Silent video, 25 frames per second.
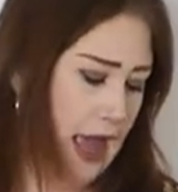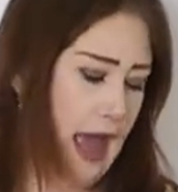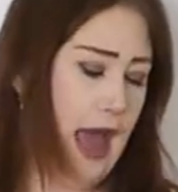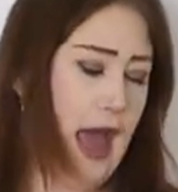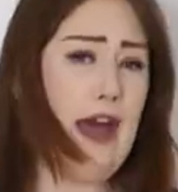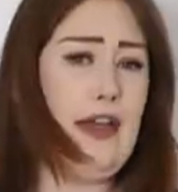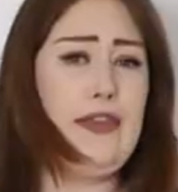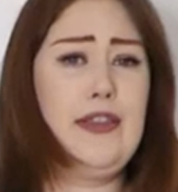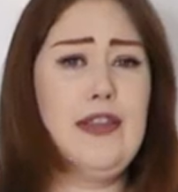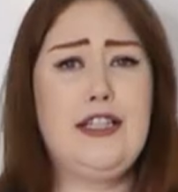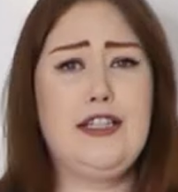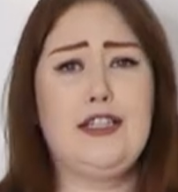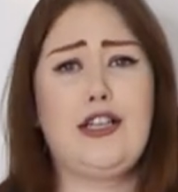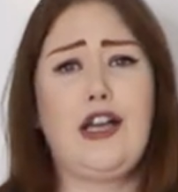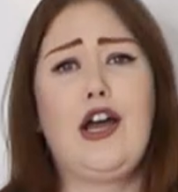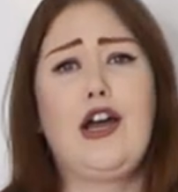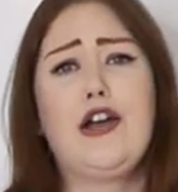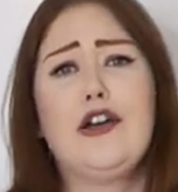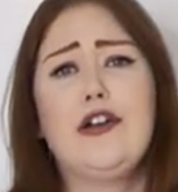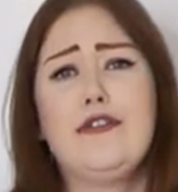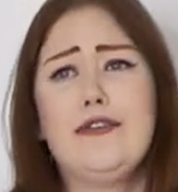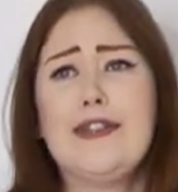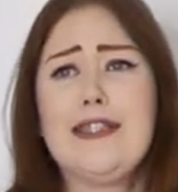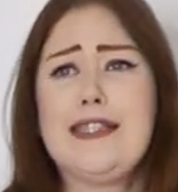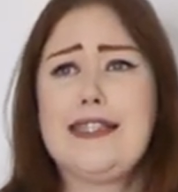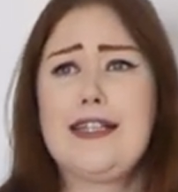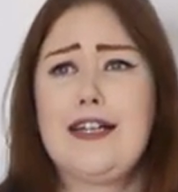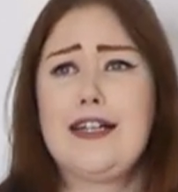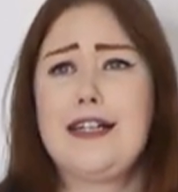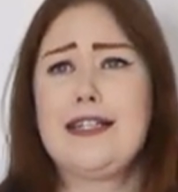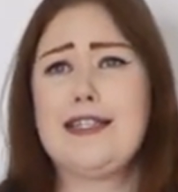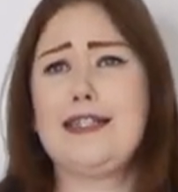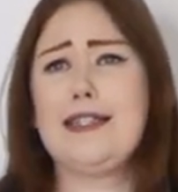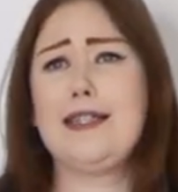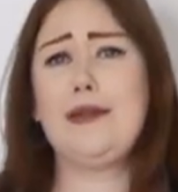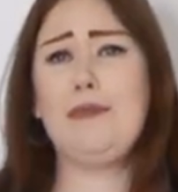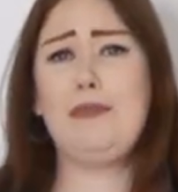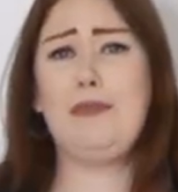And these
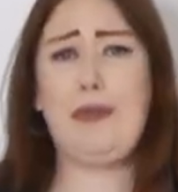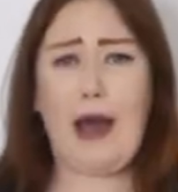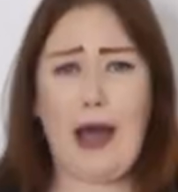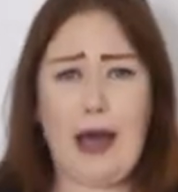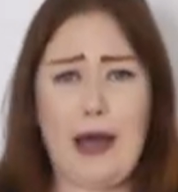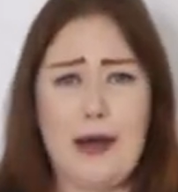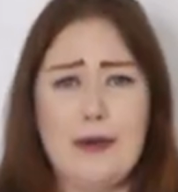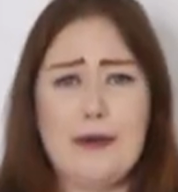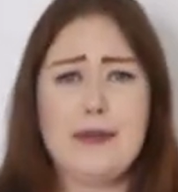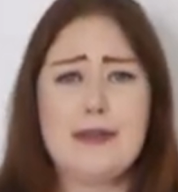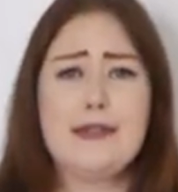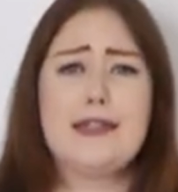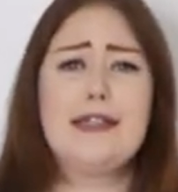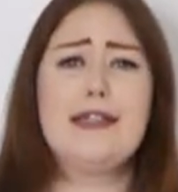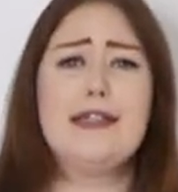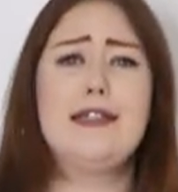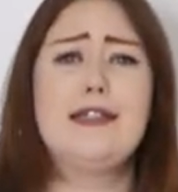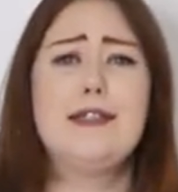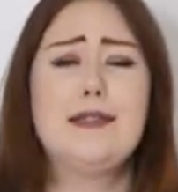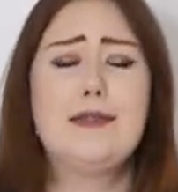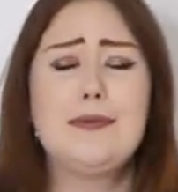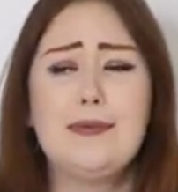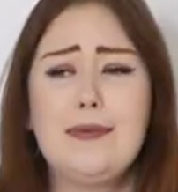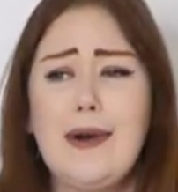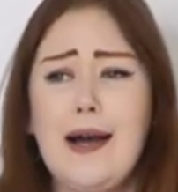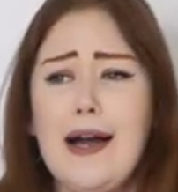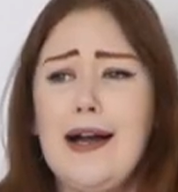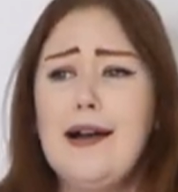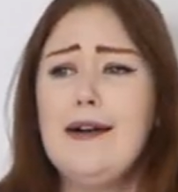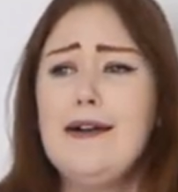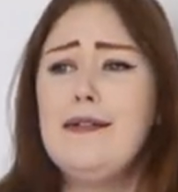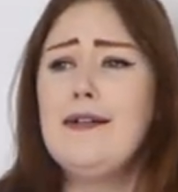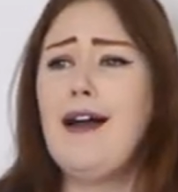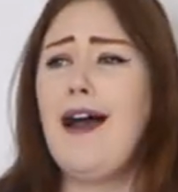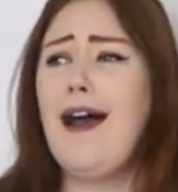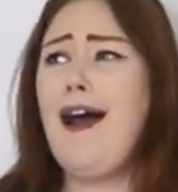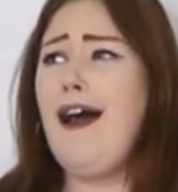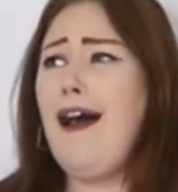oversized lapels as
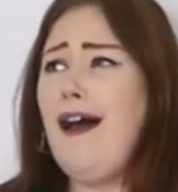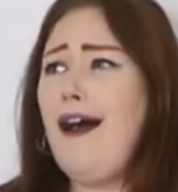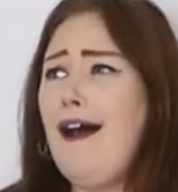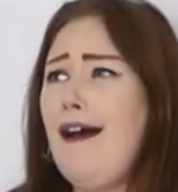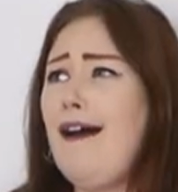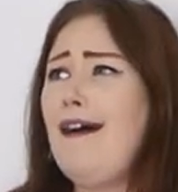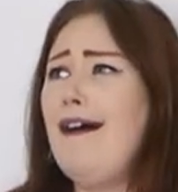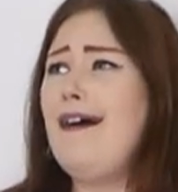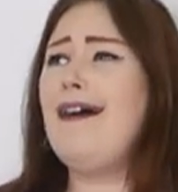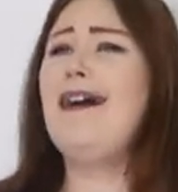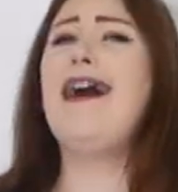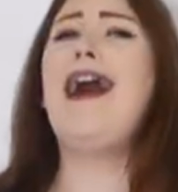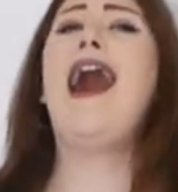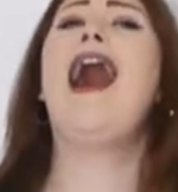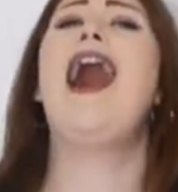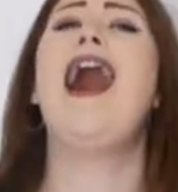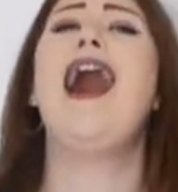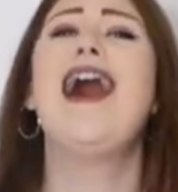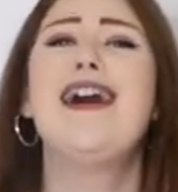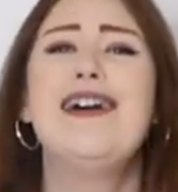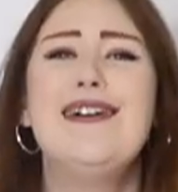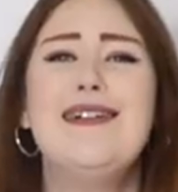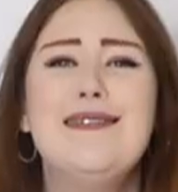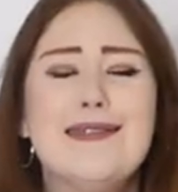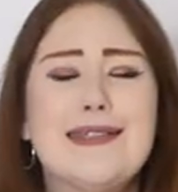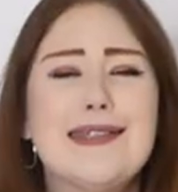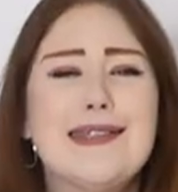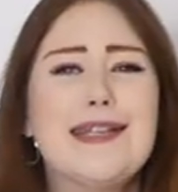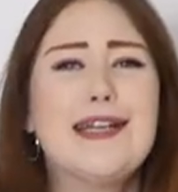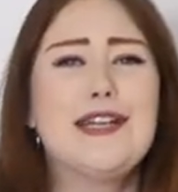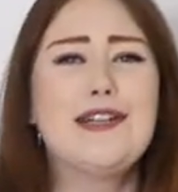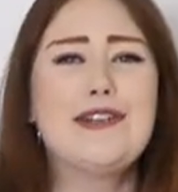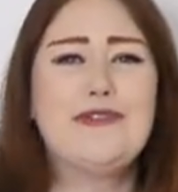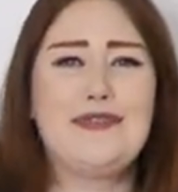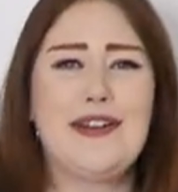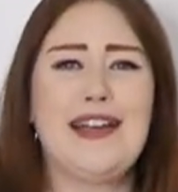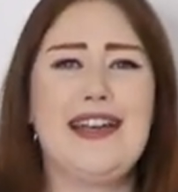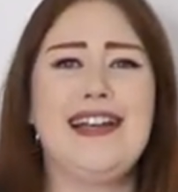well. Oh, I am
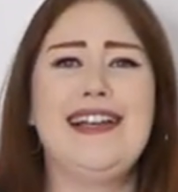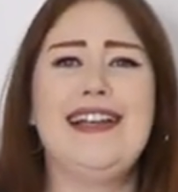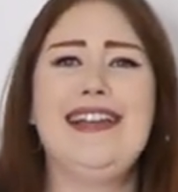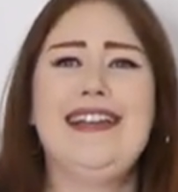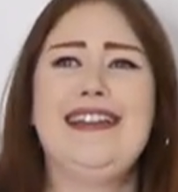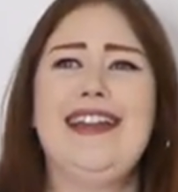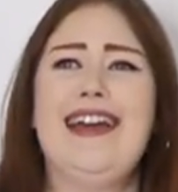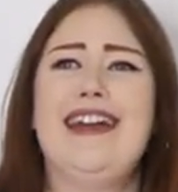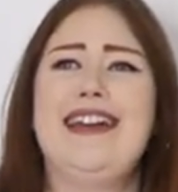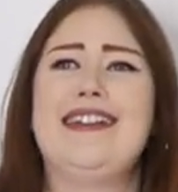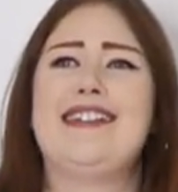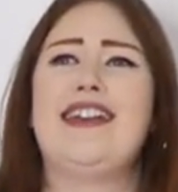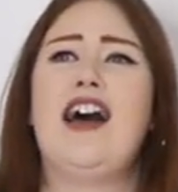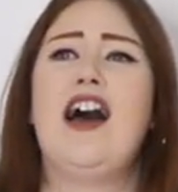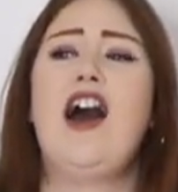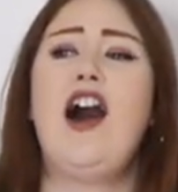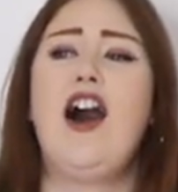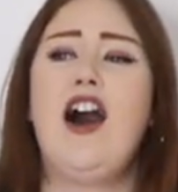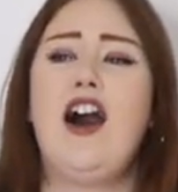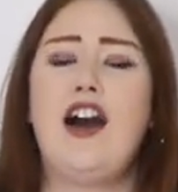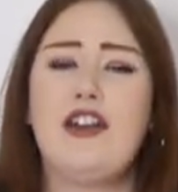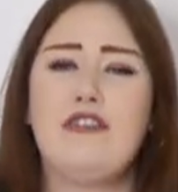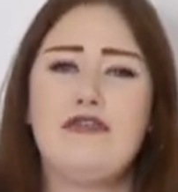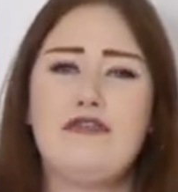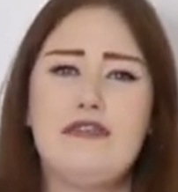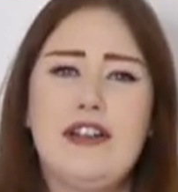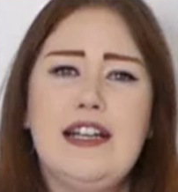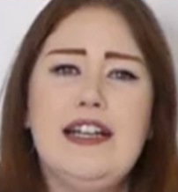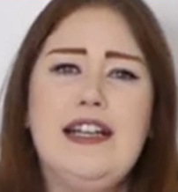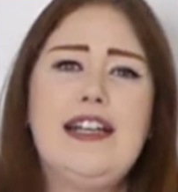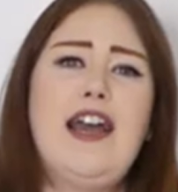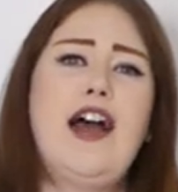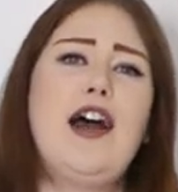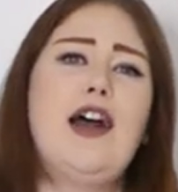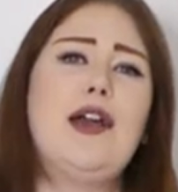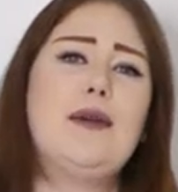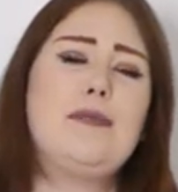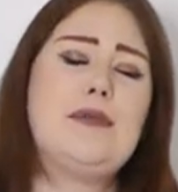so feeling this. I really
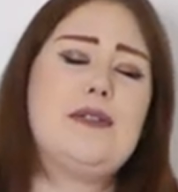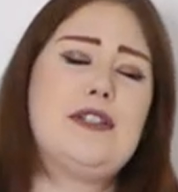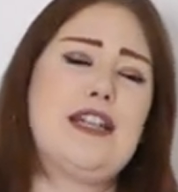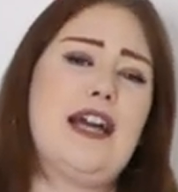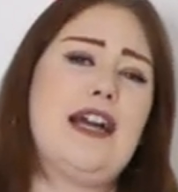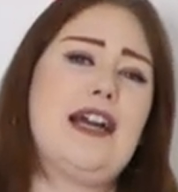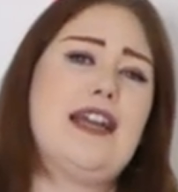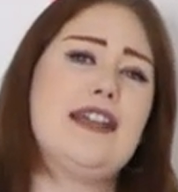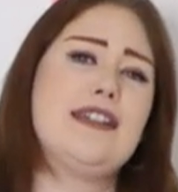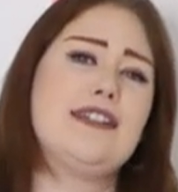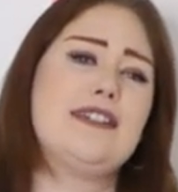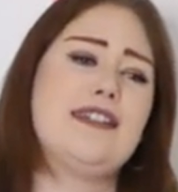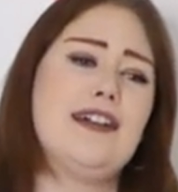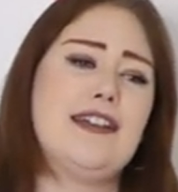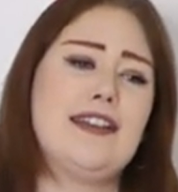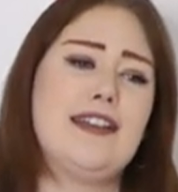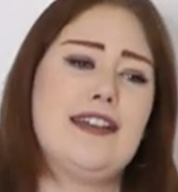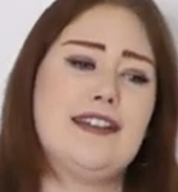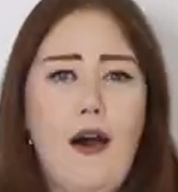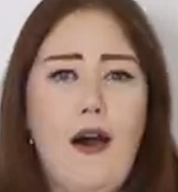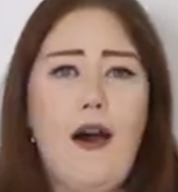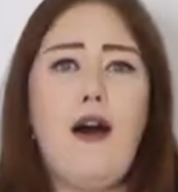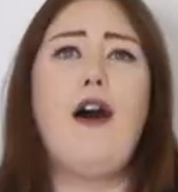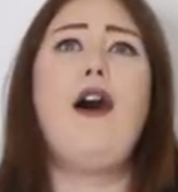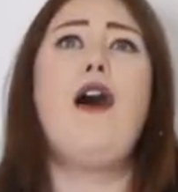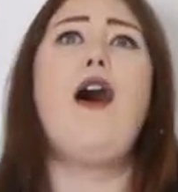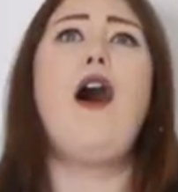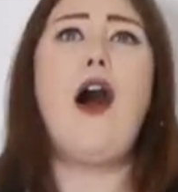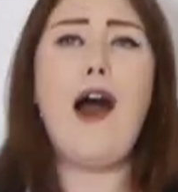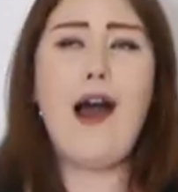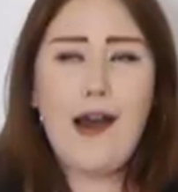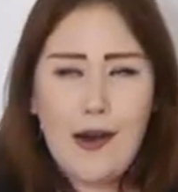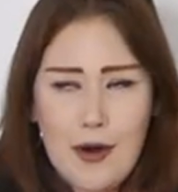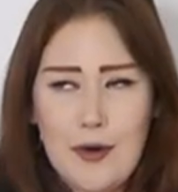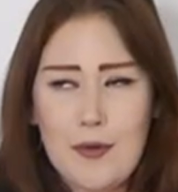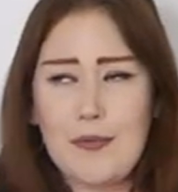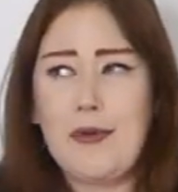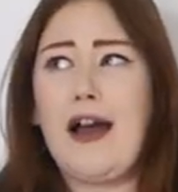hope jackets like this are
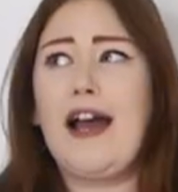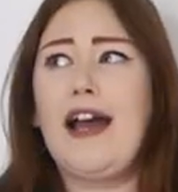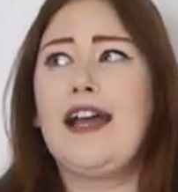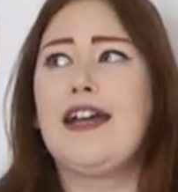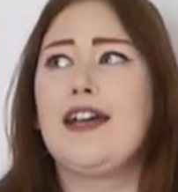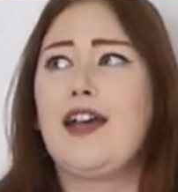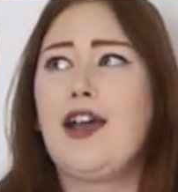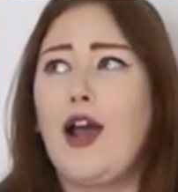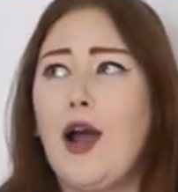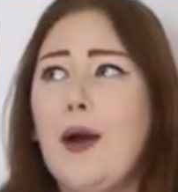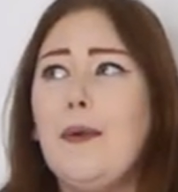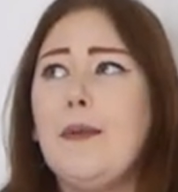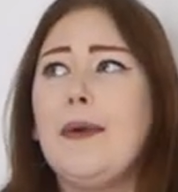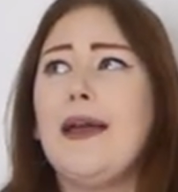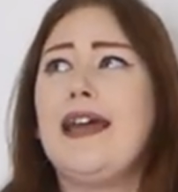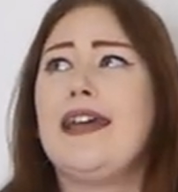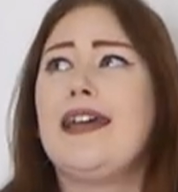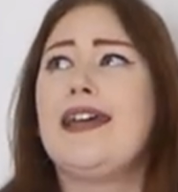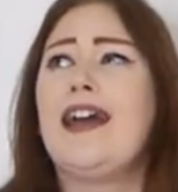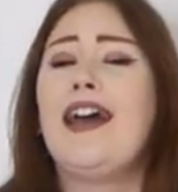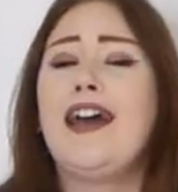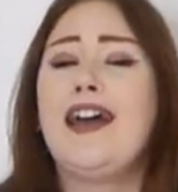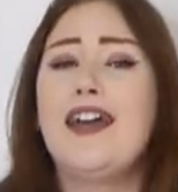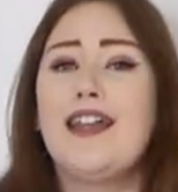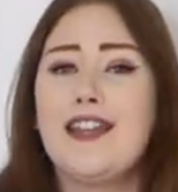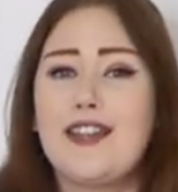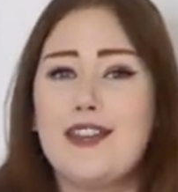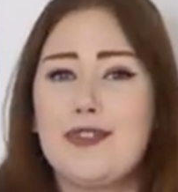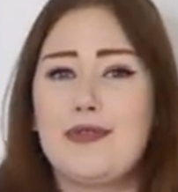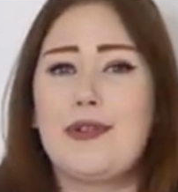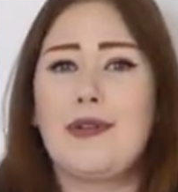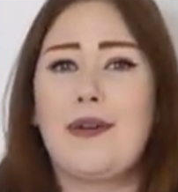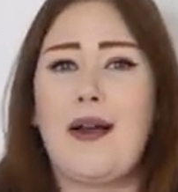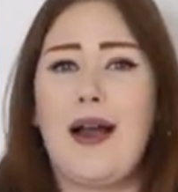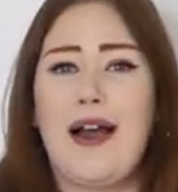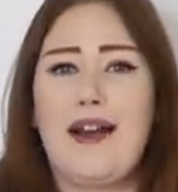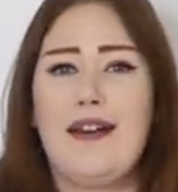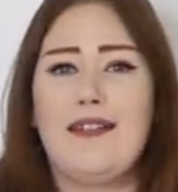up and coming
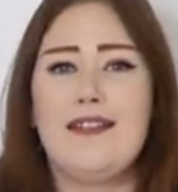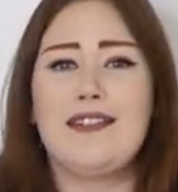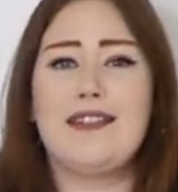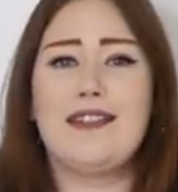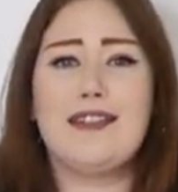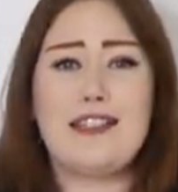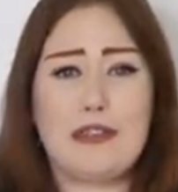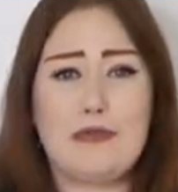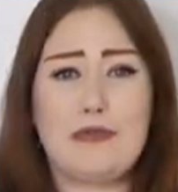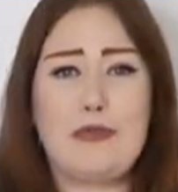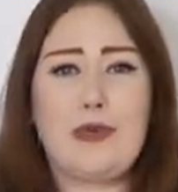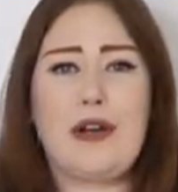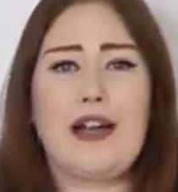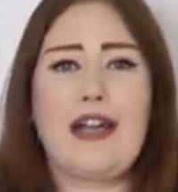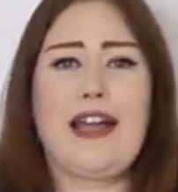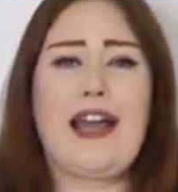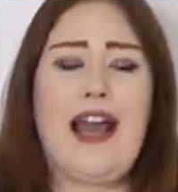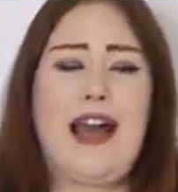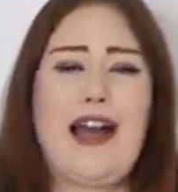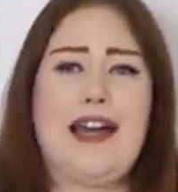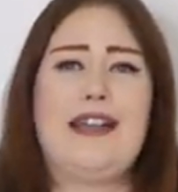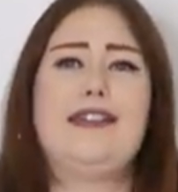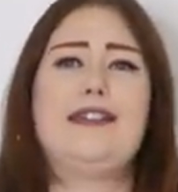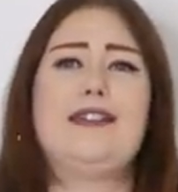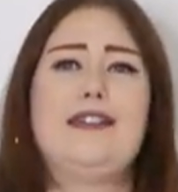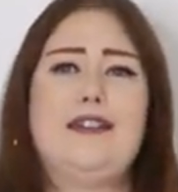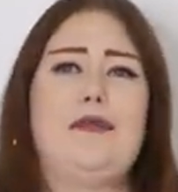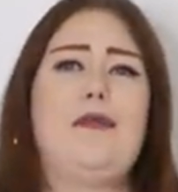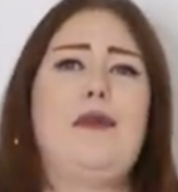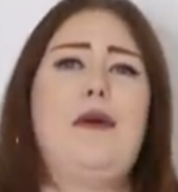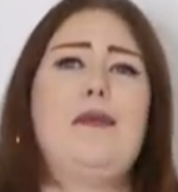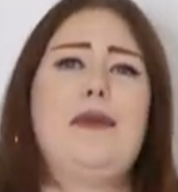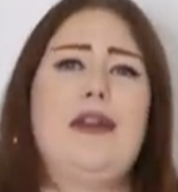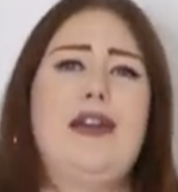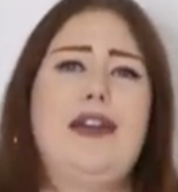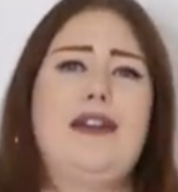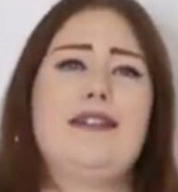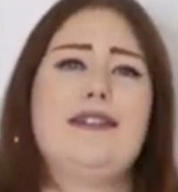throughout spring and summer
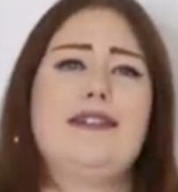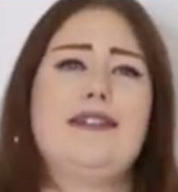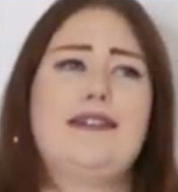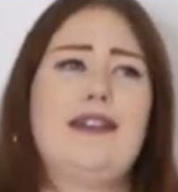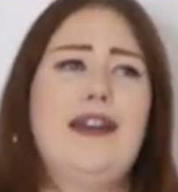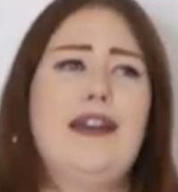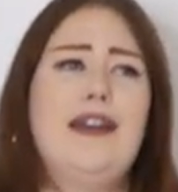because,